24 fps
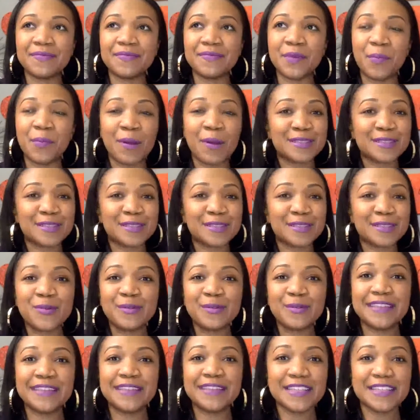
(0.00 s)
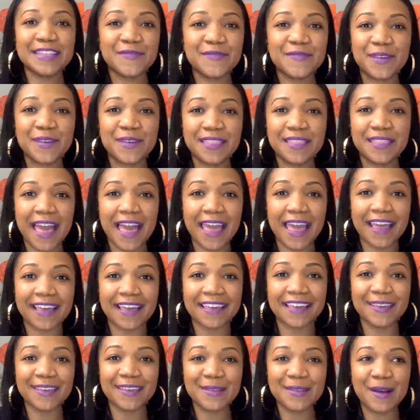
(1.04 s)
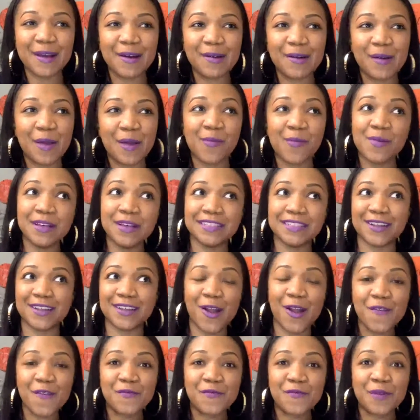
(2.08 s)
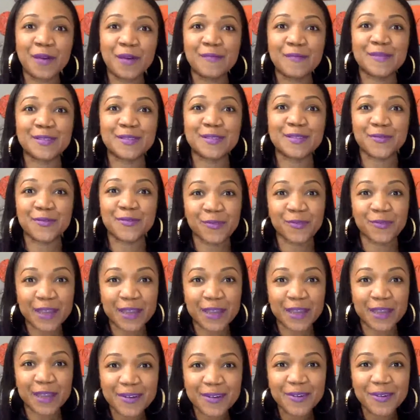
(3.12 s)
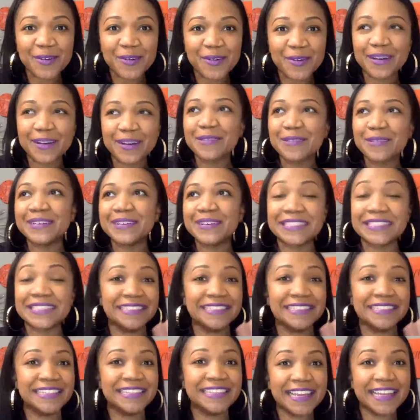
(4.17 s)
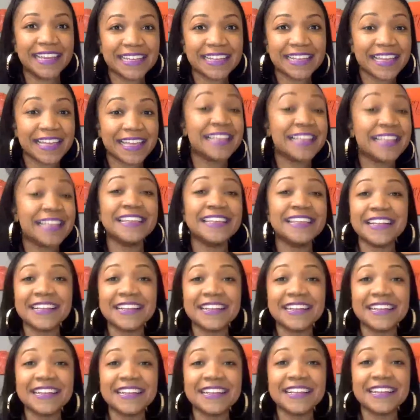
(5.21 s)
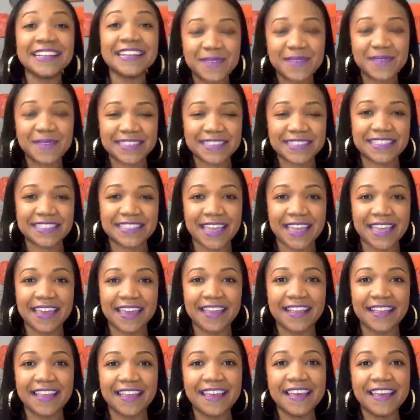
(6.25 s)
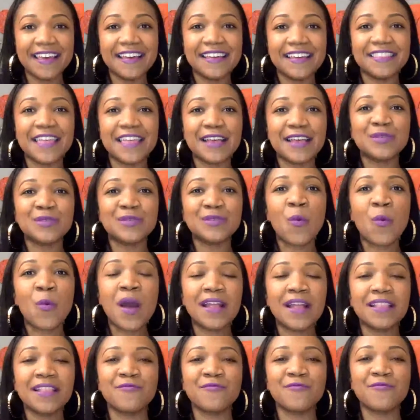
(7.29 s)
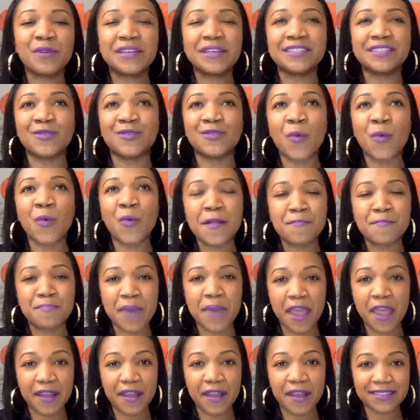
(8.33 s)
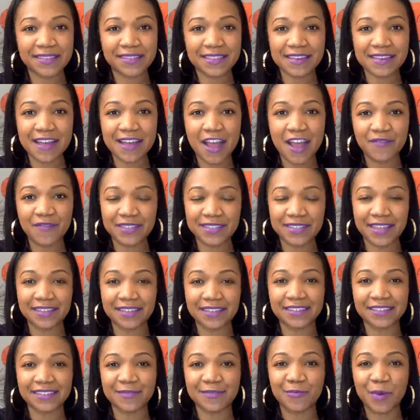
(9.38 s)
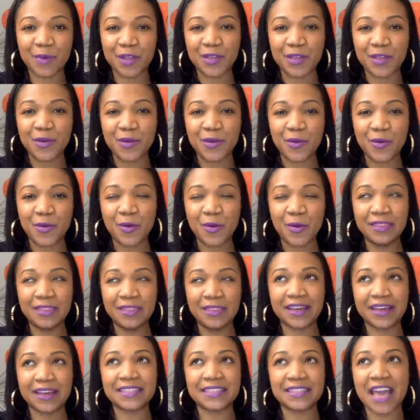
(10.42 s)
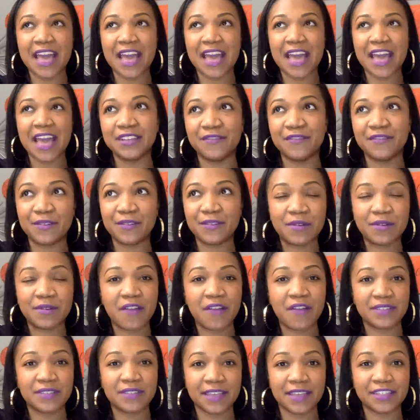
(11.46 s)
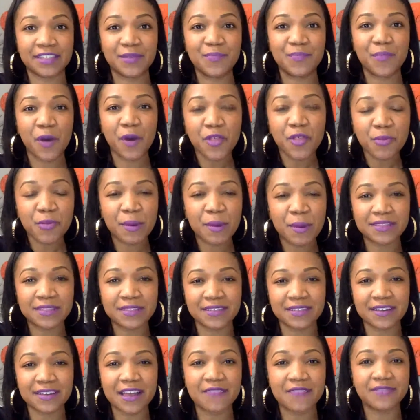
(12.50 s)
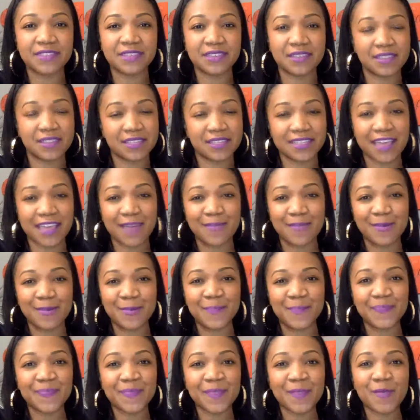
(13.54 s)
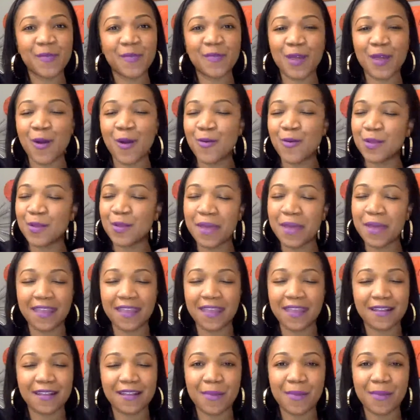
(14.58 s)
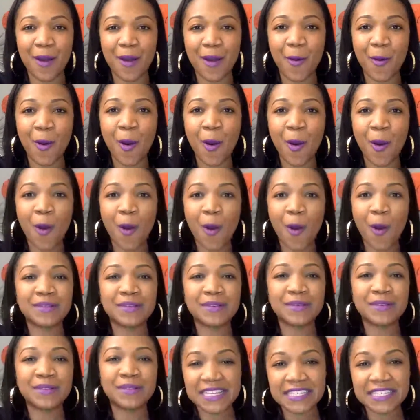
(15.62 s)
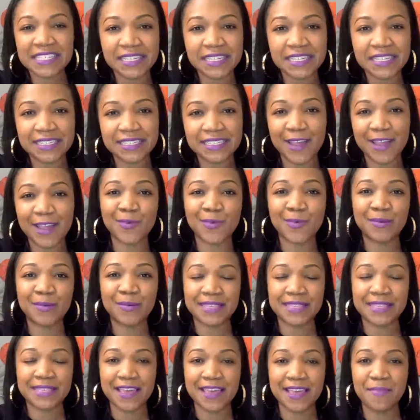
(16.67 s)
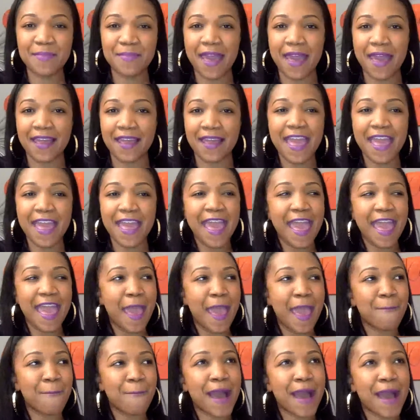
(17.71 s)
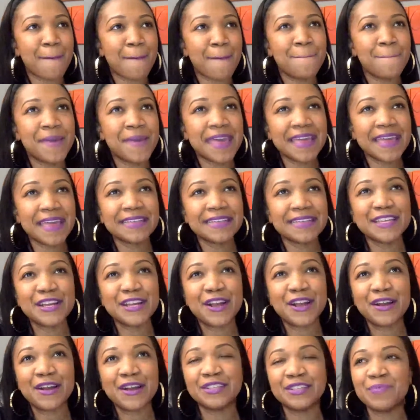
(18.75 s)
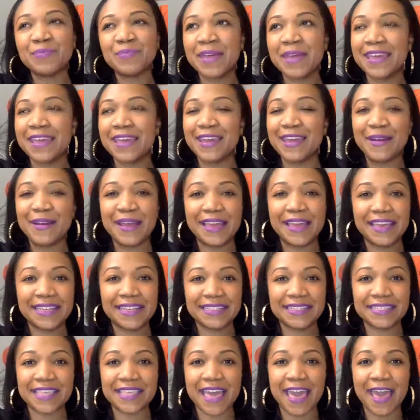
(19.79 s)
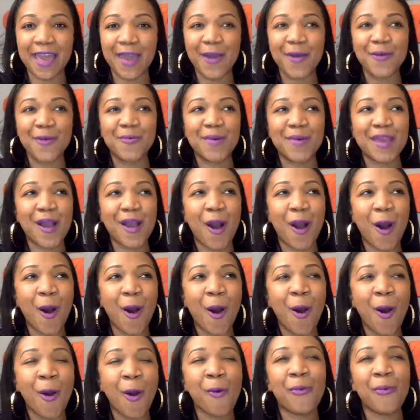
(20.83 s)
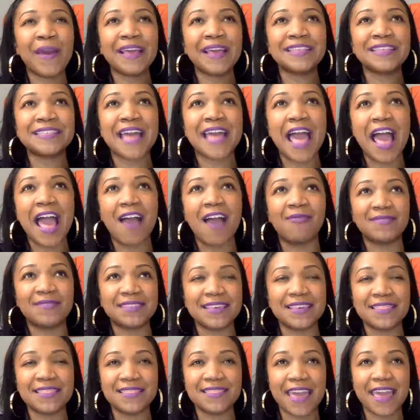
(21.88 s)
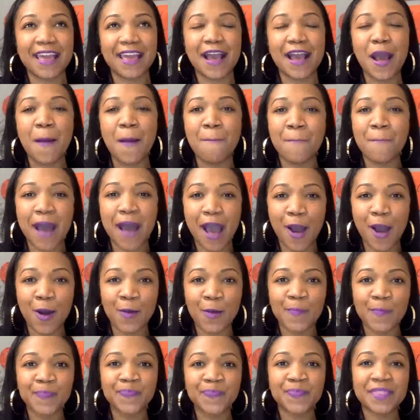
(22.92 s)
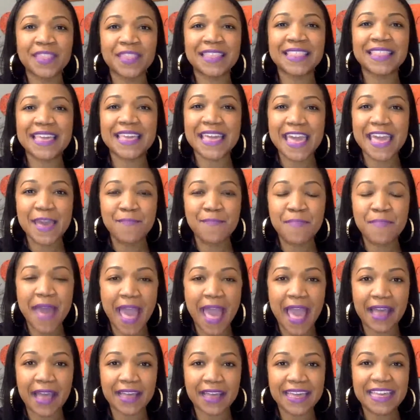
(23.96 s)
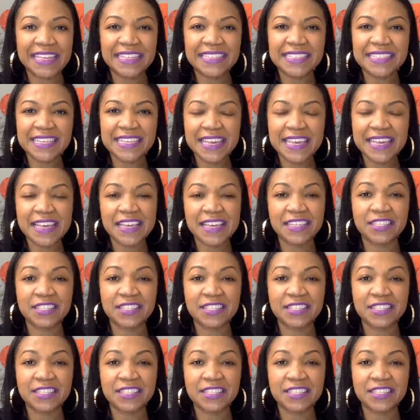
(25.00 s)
the person who doesn't feel like, it wasn't hurtful, it was real, or it needed to have been said. That's one reason or one barrier to the conversation when you're looking to have a difficult conversation. Both persons are coming to the table with their own opinion about what was the intention and what was the impact. And my biggest encouragement here is that we always have to think about the impact. Intent